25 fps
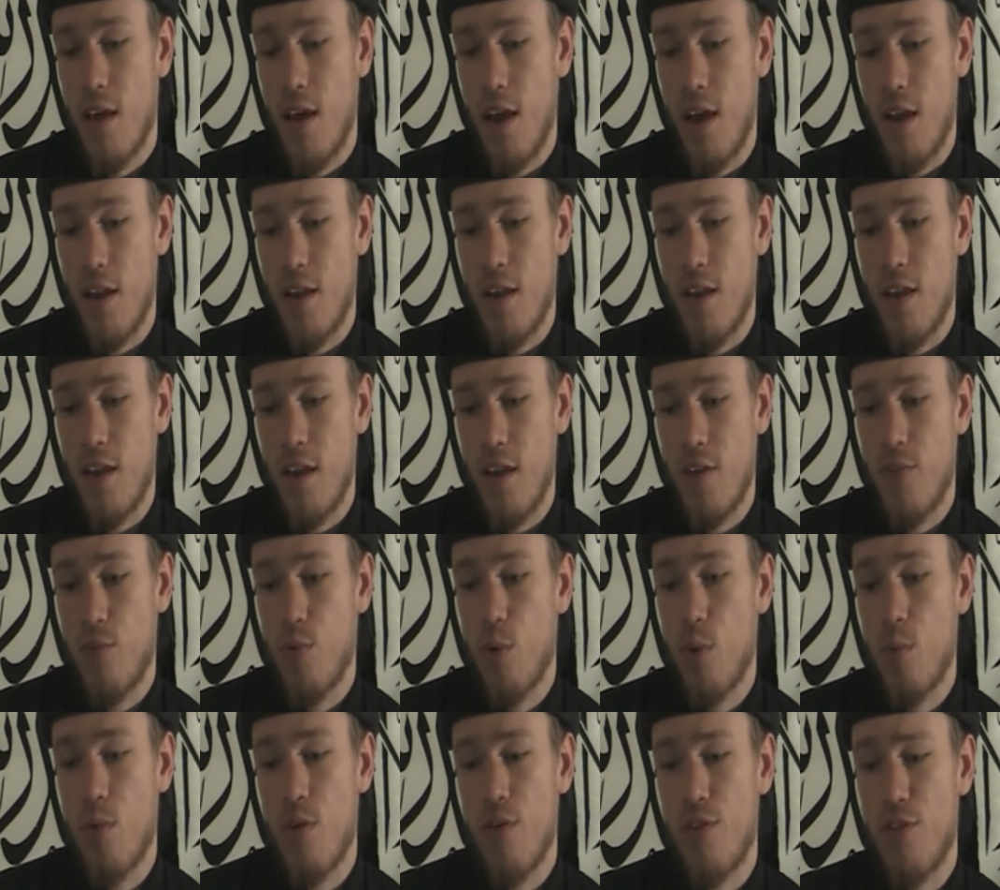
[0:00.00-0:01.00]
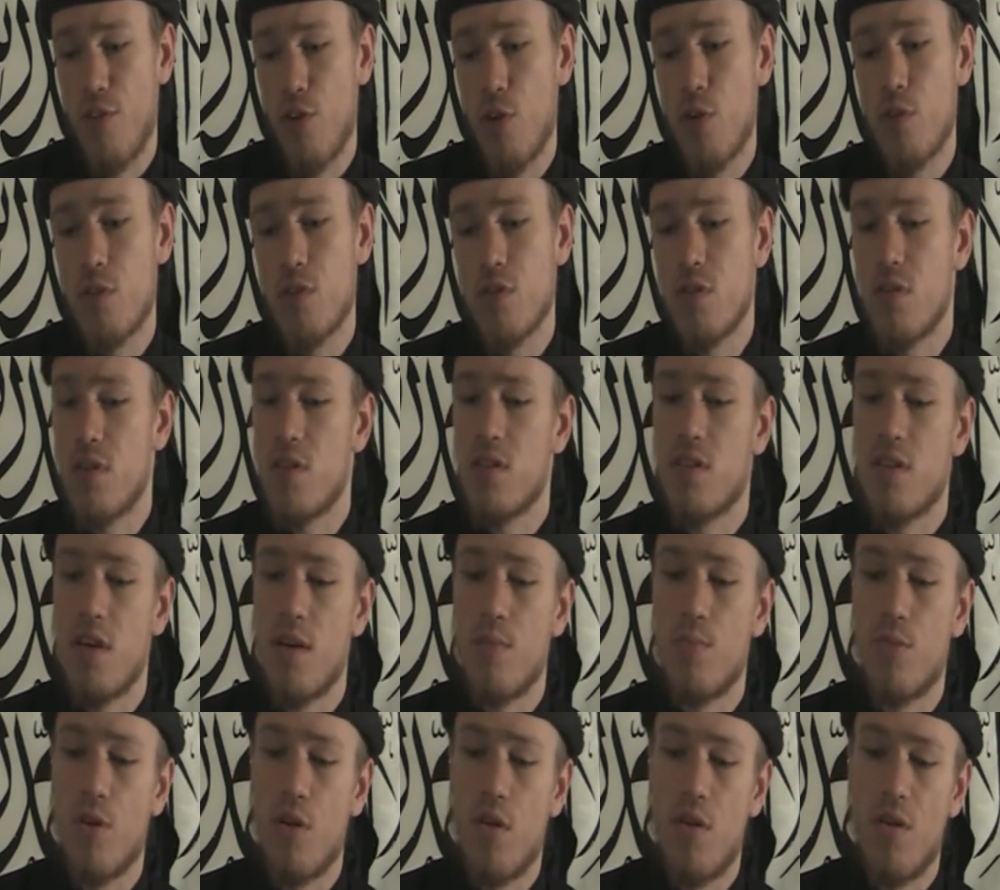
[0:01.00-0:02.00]
And if we refuse to
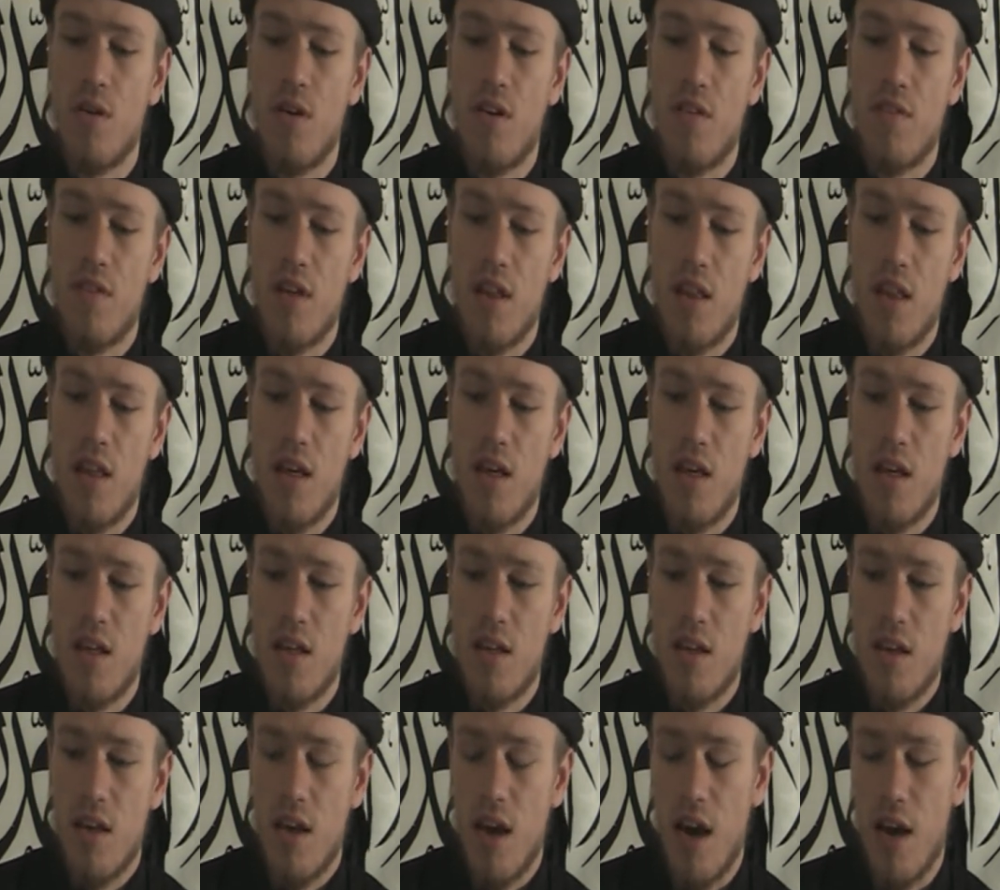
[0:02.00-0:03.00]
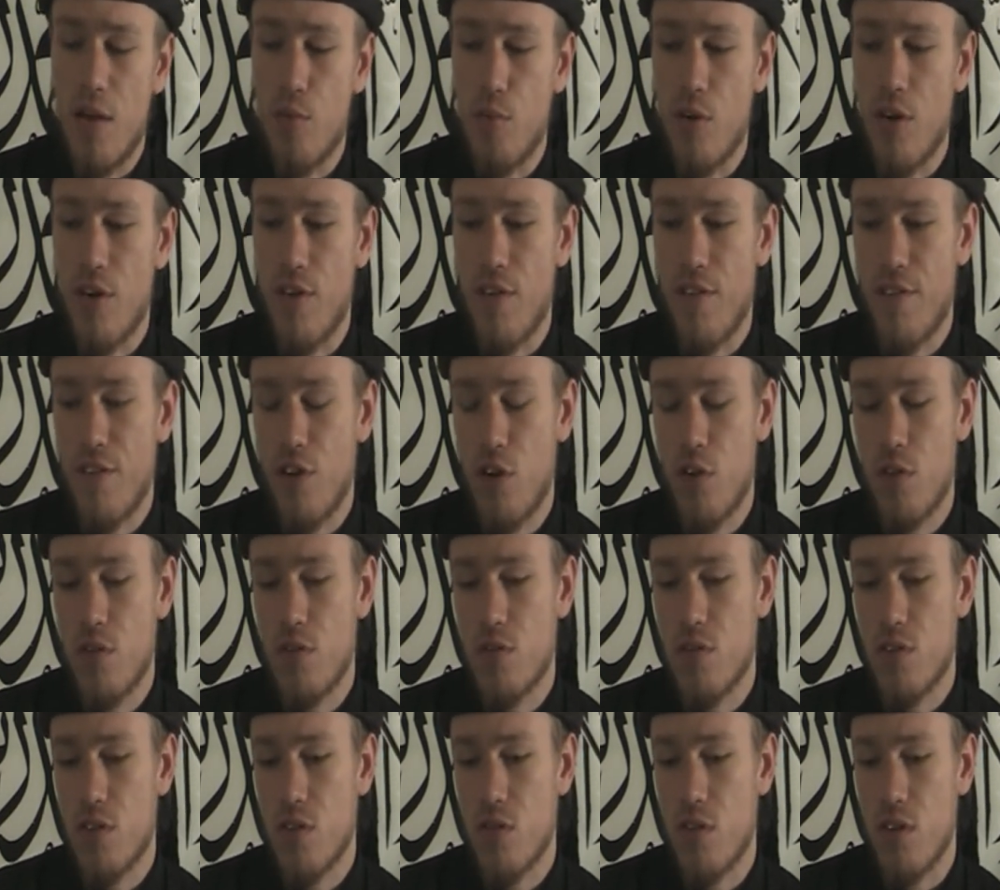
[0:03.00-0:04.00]
accept the law of Allah, and we
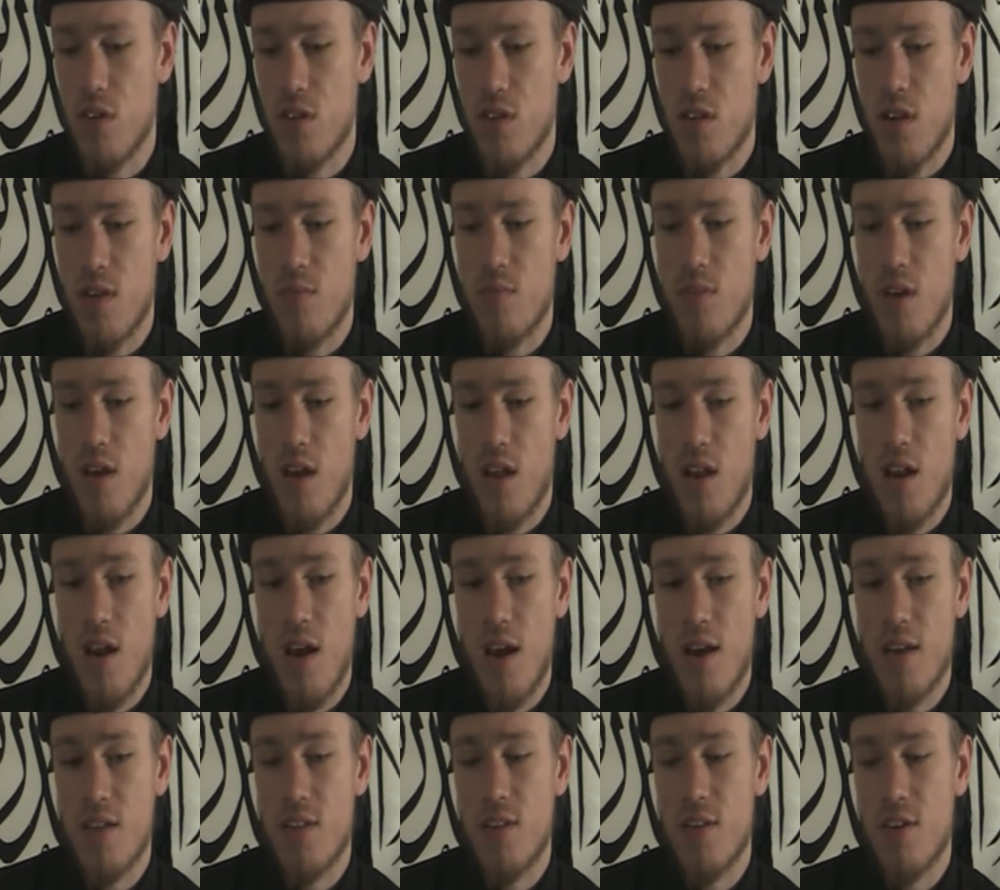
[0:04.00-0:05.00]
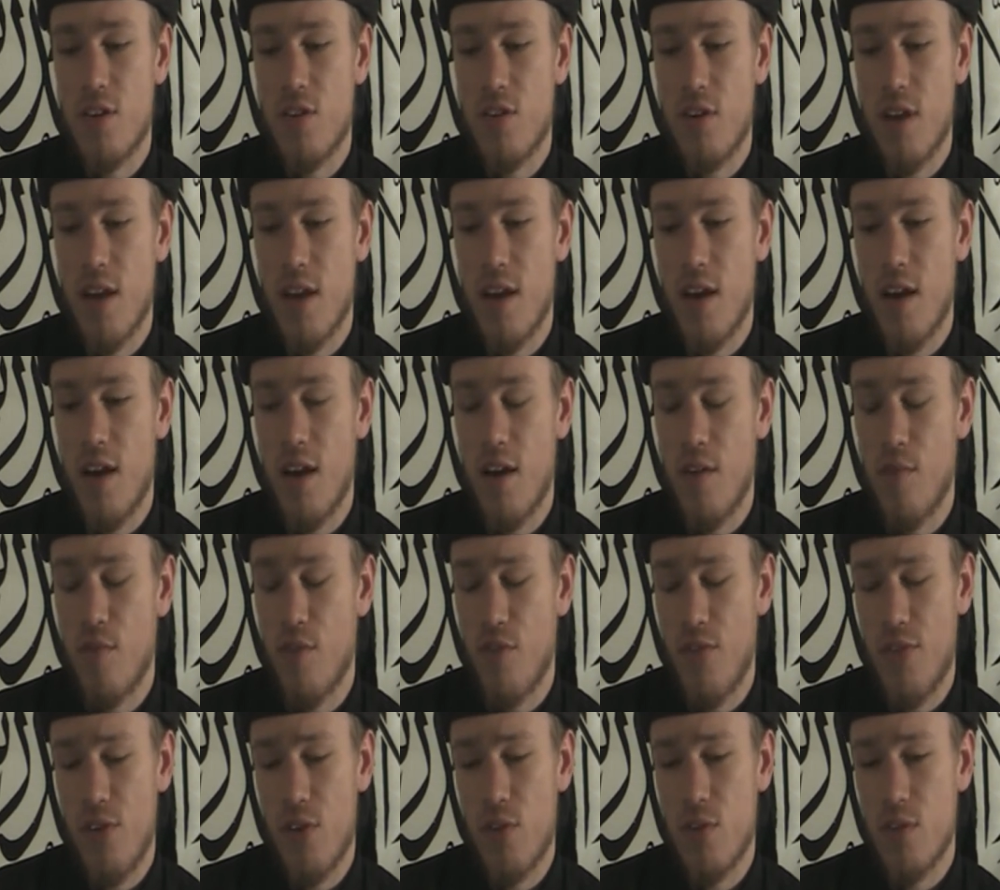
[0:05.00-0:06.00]
refuse to accept that Allah is the creator, and
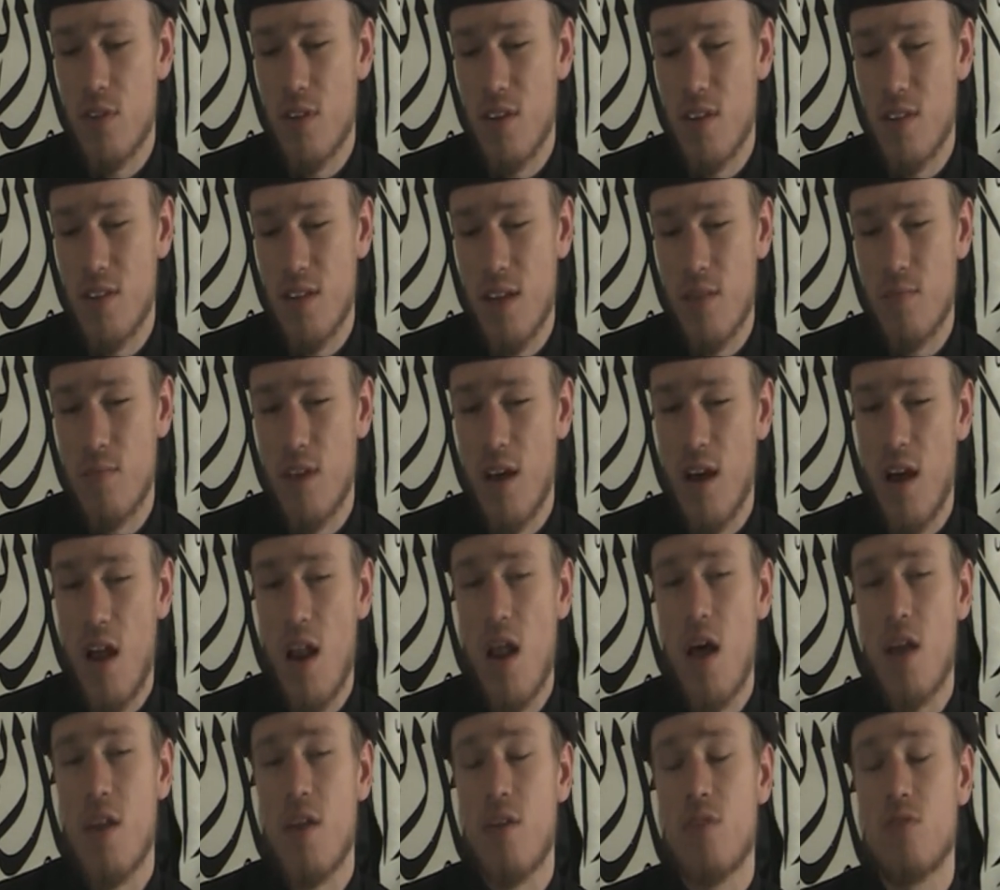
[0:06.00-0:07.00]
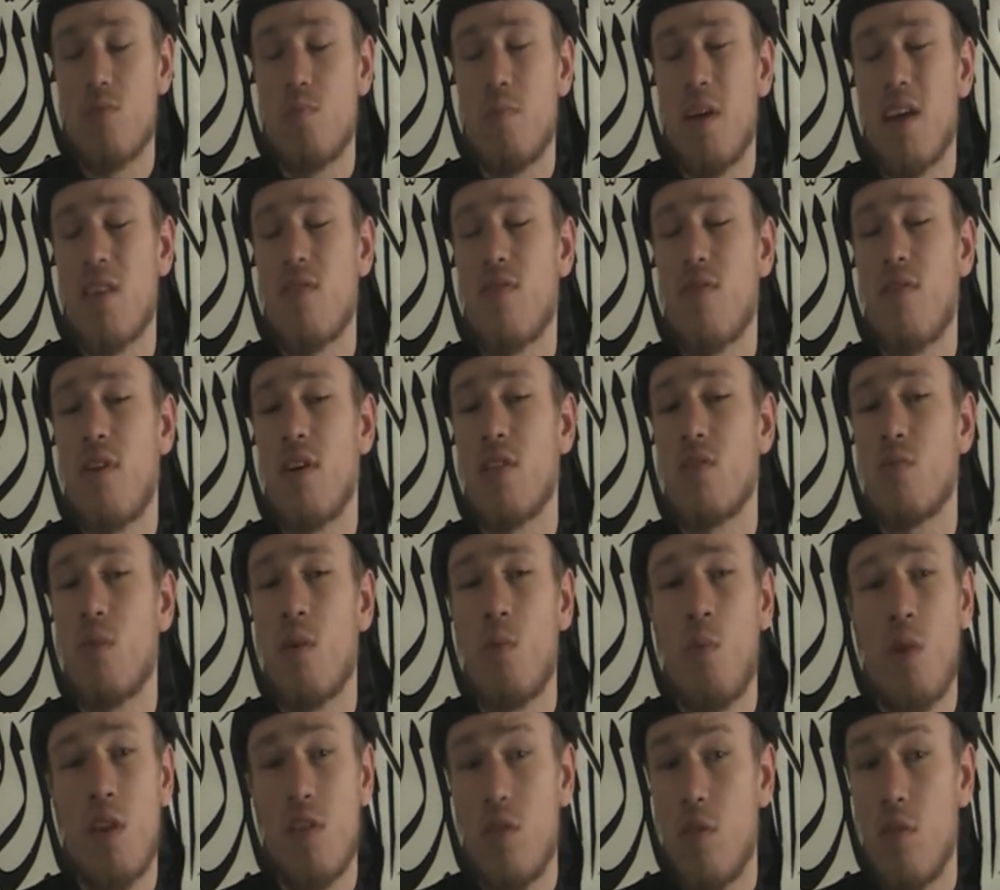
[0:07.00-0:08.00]
refuse to accept that Allah knows best for us
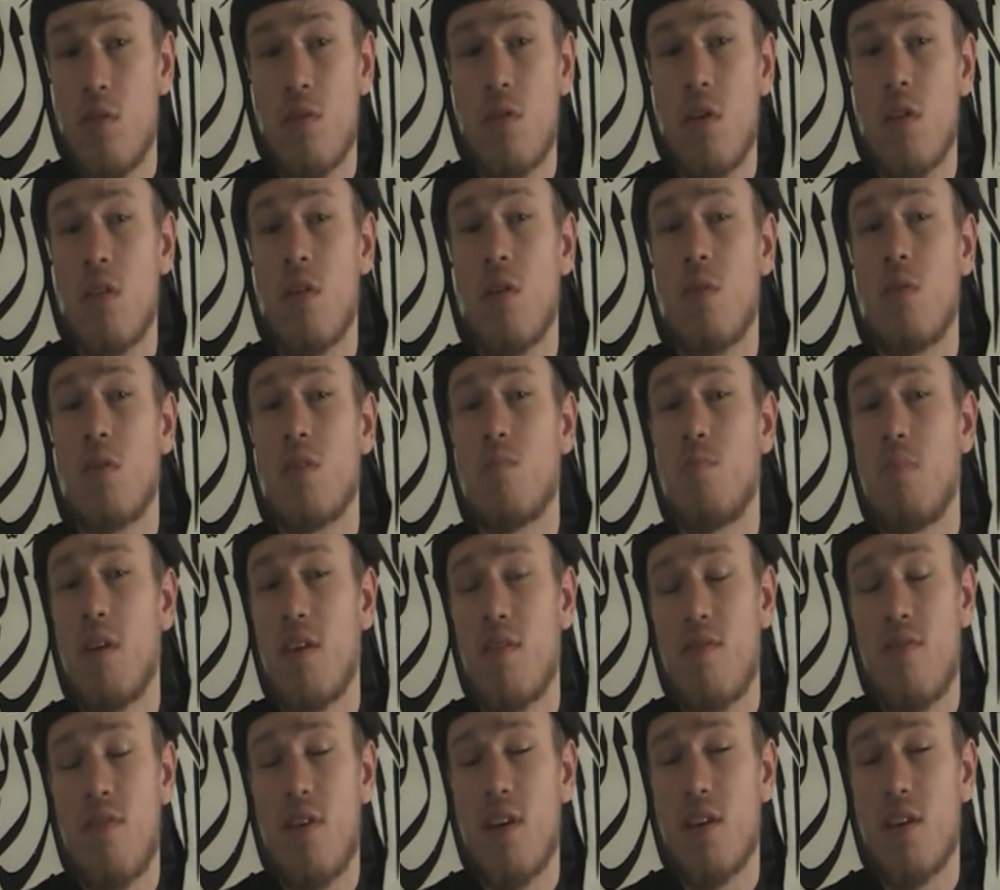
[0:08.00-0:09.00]
when we do not know what's best for